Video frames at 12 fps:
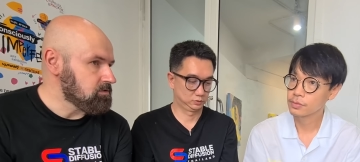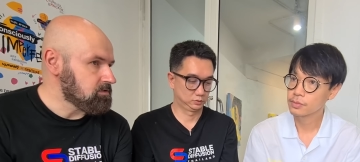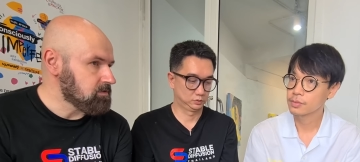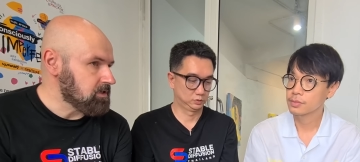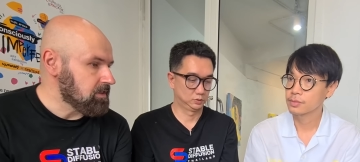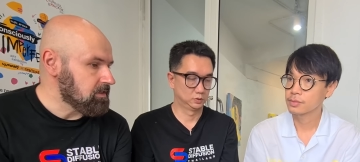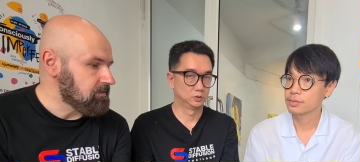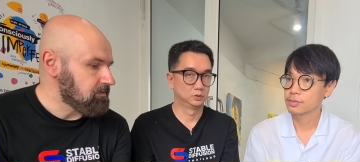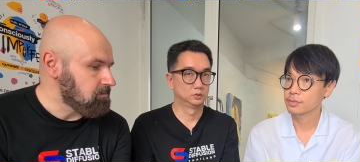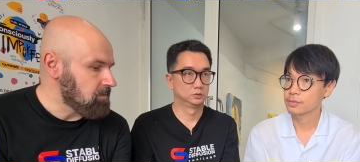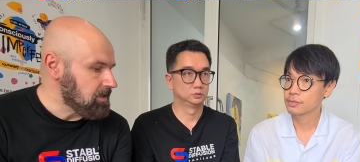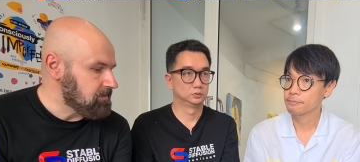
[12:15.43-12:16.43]
Speaker 1: use to get these
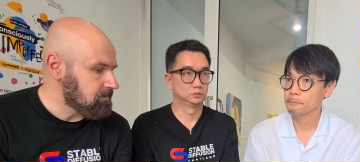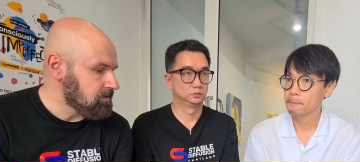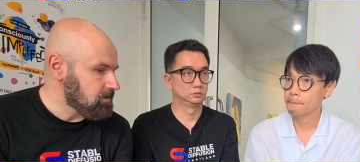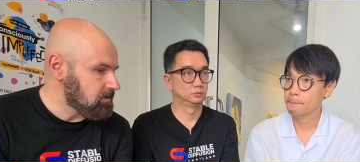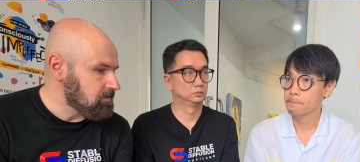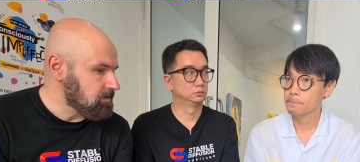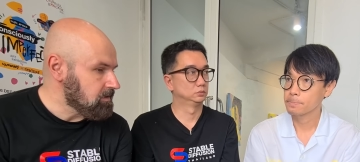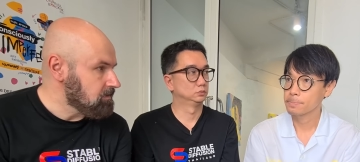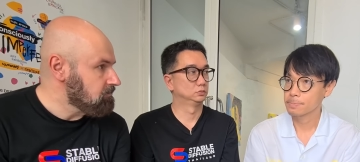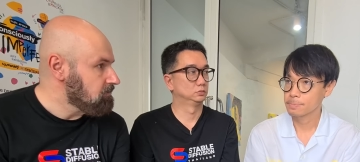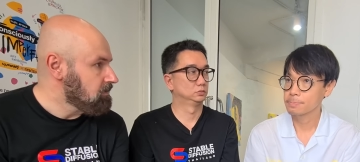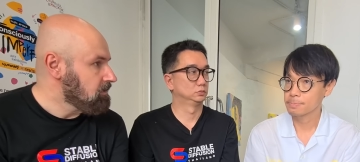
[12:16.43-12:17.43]
amazing
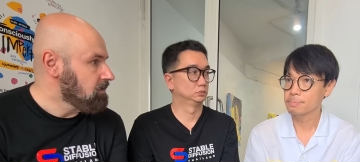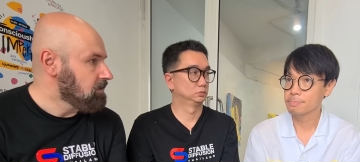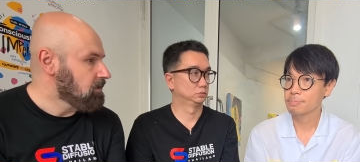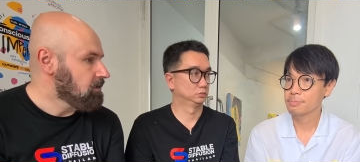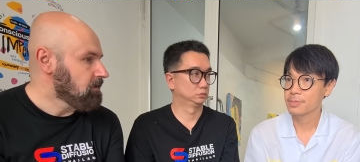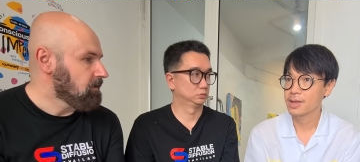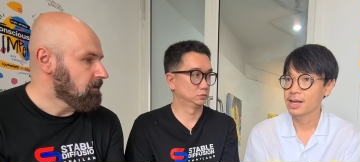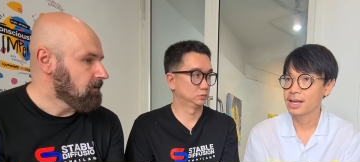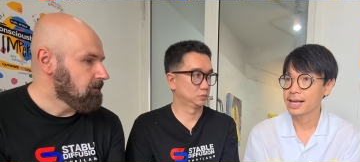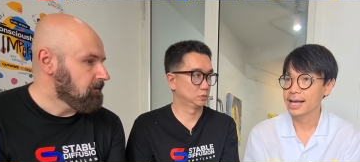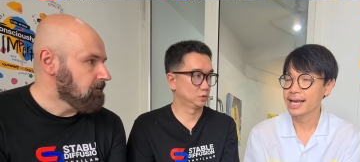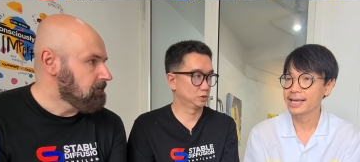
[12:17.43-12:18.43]
details? Mm-hmm.
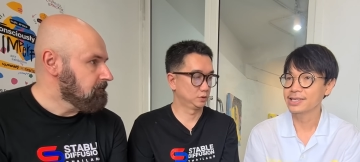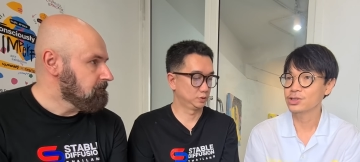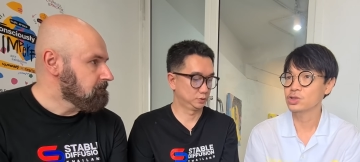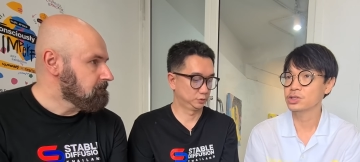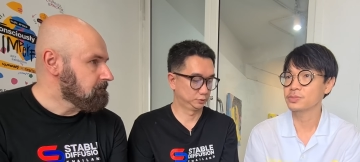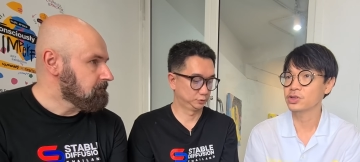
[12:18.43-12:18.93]
I use